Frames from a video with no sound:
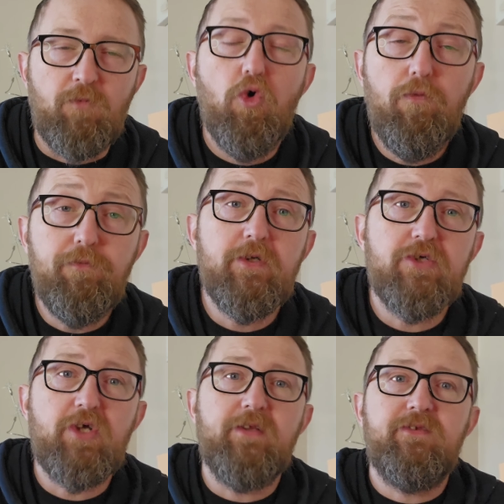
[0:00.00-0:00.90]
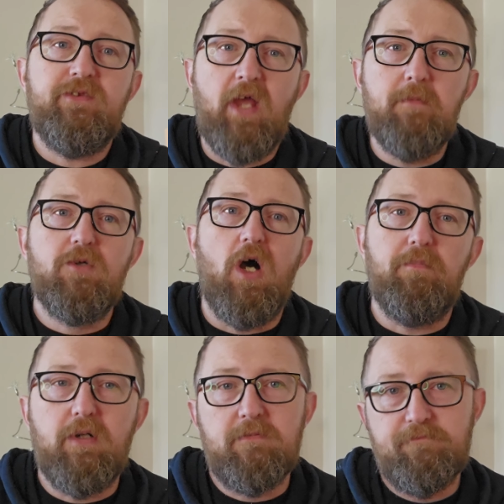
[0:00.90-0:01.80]
Hopefully, there's a time
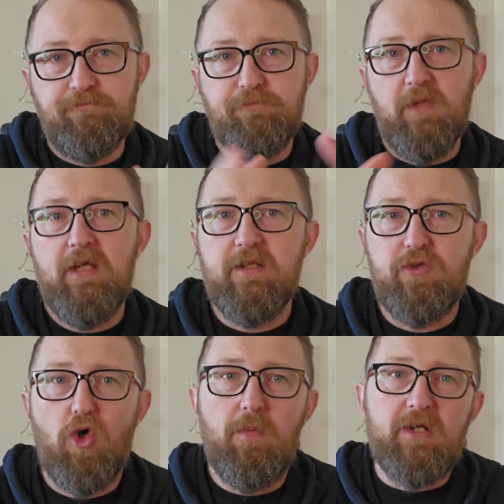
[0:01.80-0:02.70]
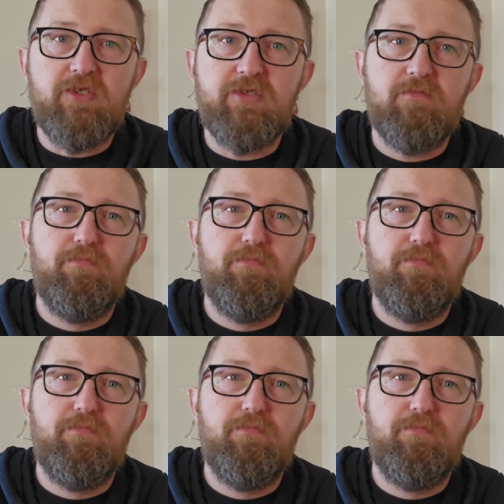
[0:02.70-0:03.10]
gap in Tommy's